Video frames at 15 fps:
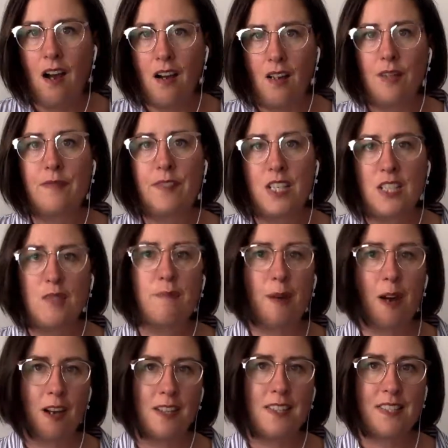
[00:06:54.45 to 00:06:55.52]
of this
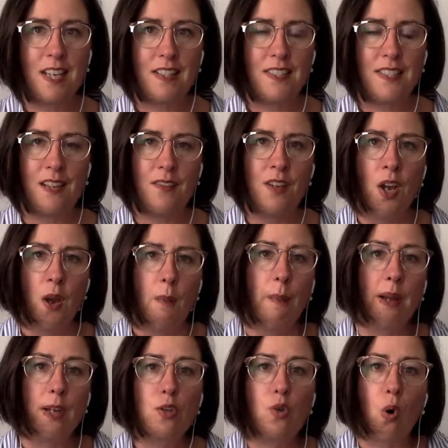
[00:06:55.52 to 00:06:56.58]
process, and
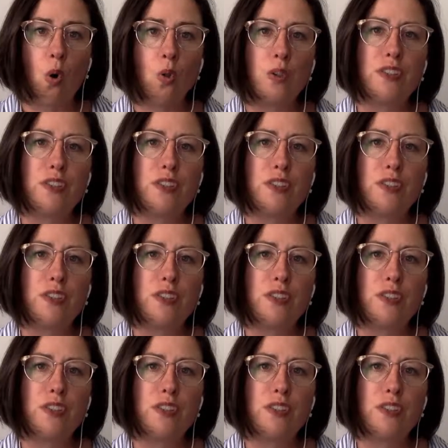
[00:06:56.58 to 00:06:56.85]
my goal